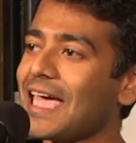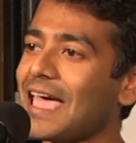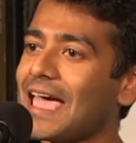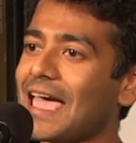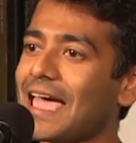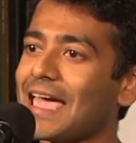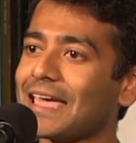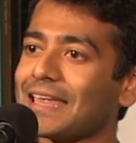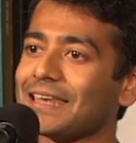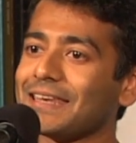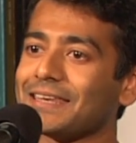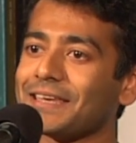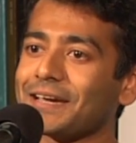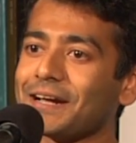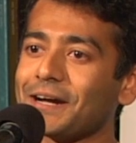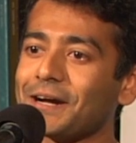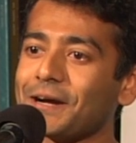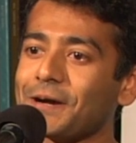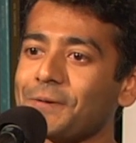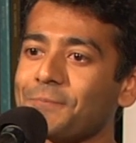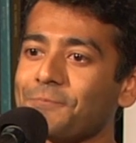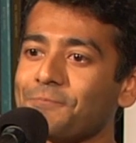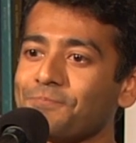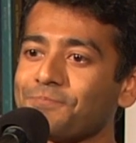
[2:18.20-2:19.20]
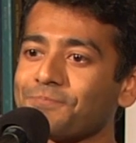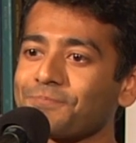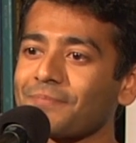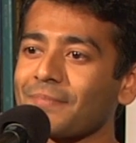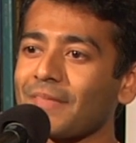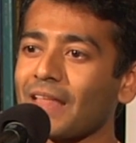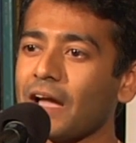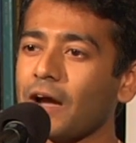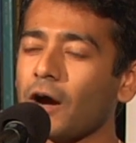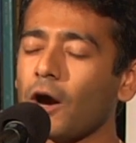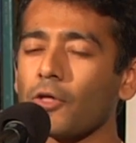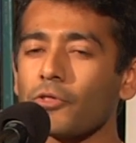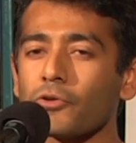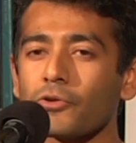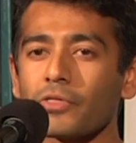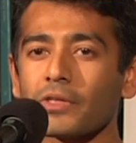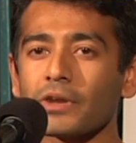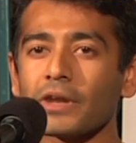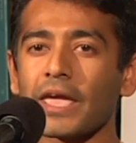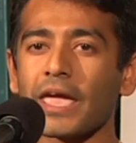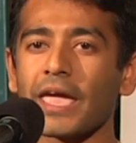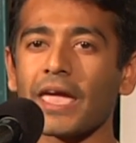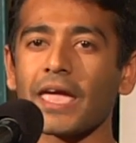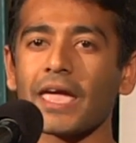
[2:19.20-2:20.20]
and other
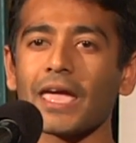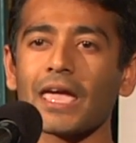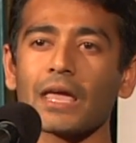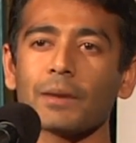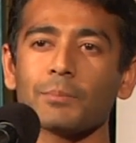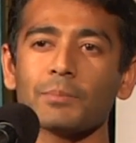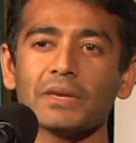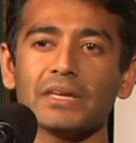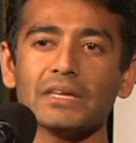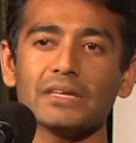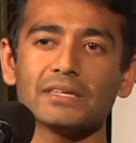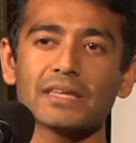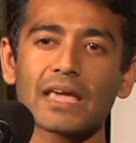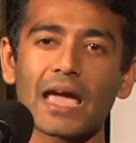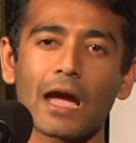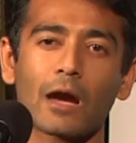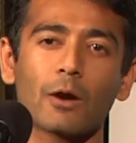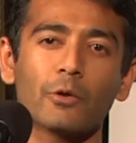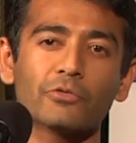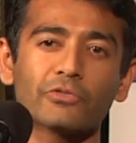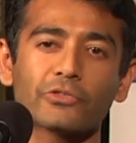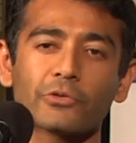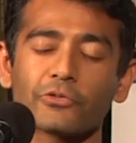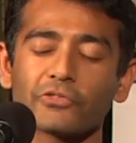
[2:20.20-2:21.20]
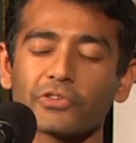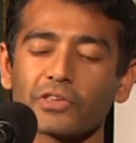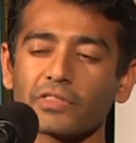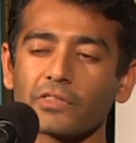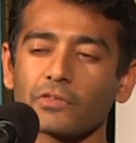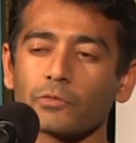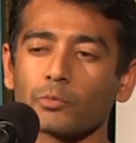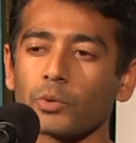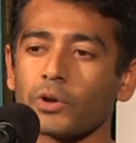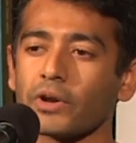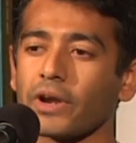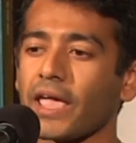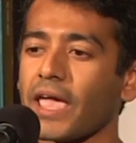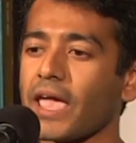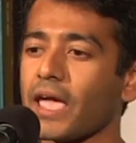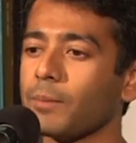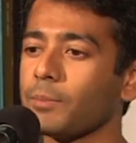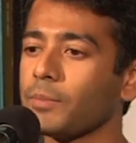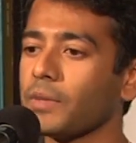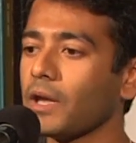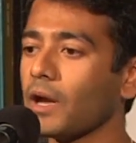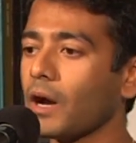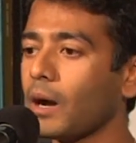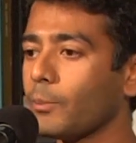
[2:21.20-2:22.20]
than hand-me-downs, it was like this weird
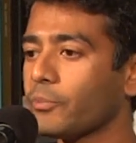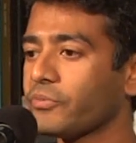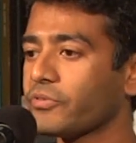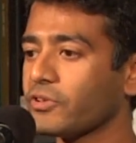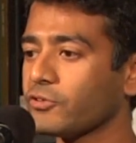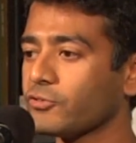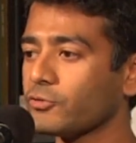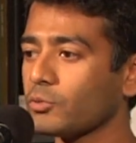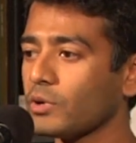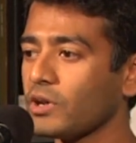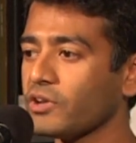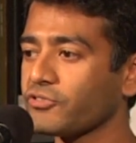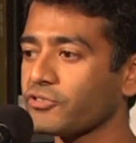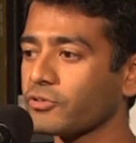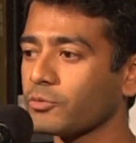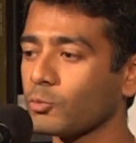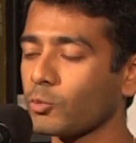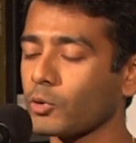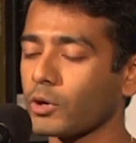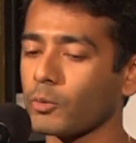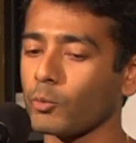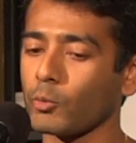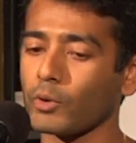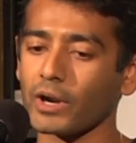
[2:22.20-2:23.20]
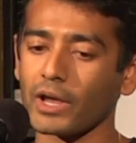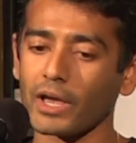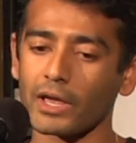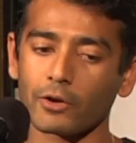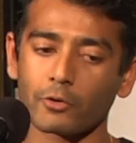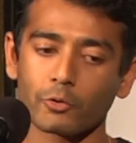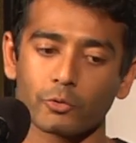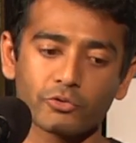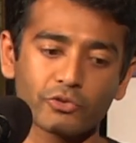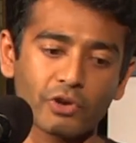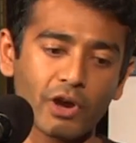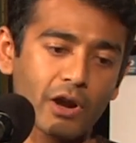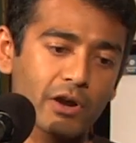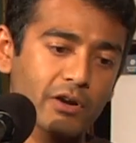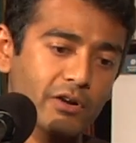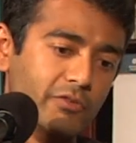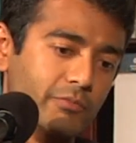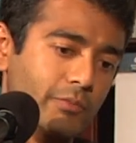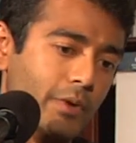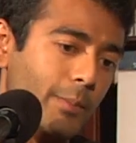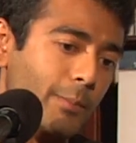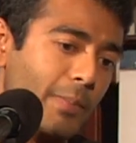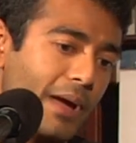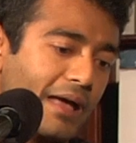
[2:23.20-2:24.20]
hand-me-up situation where when I grew tired
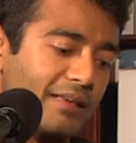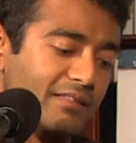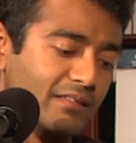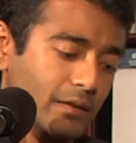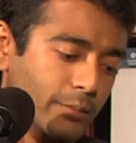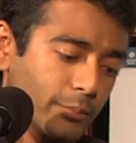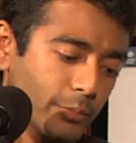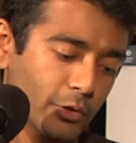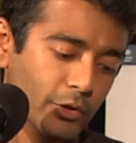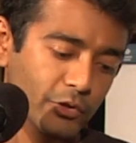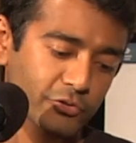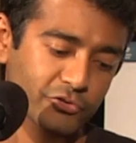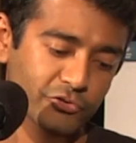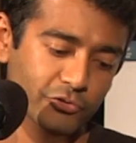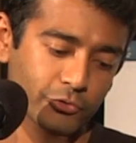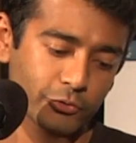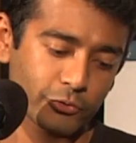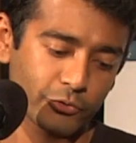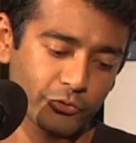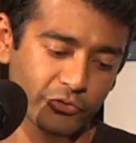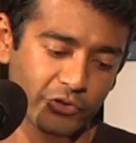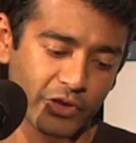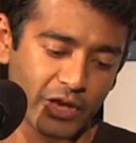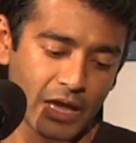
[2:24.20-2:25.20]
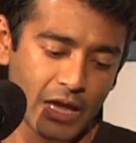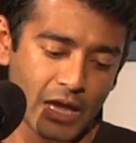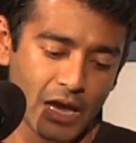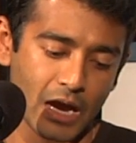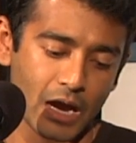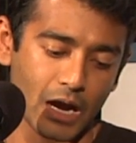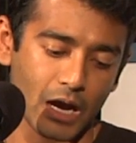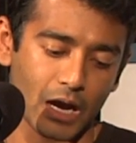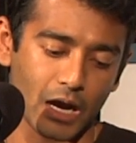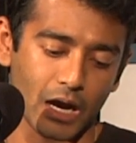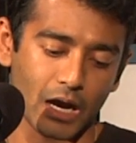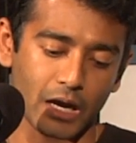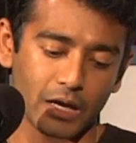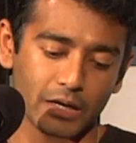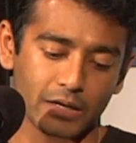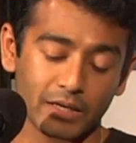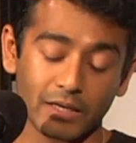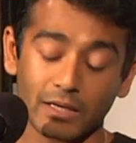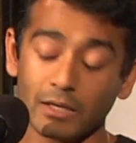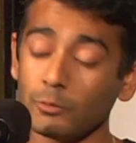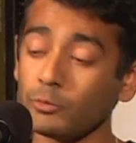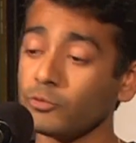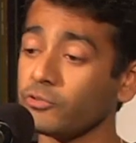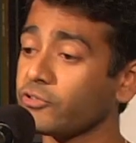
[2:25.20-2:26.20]
of my basketball shoes,
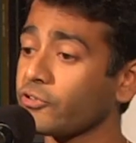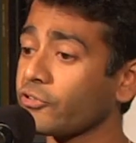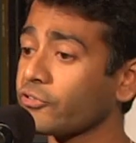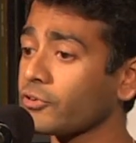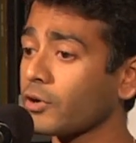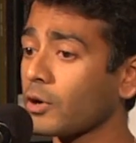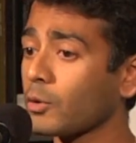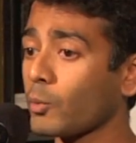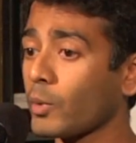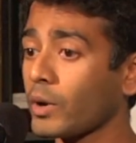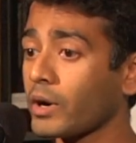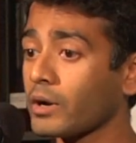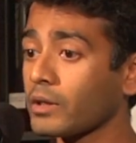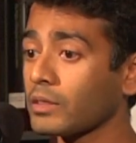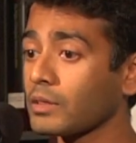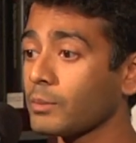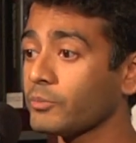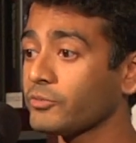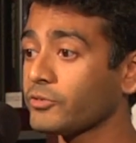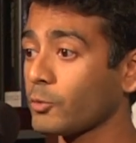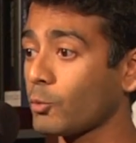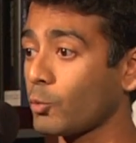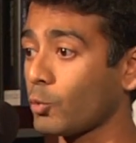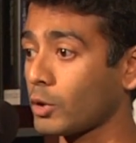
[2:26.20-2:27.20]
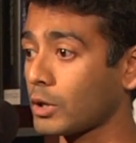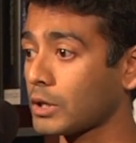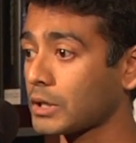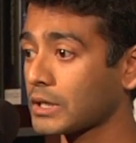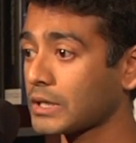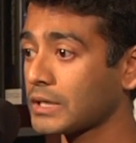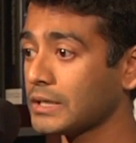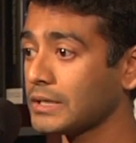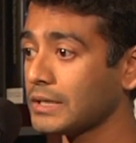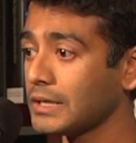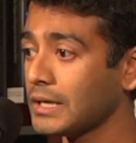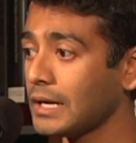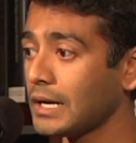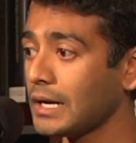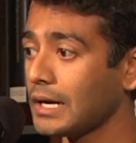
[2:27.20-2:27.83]
he would just start wearing them to work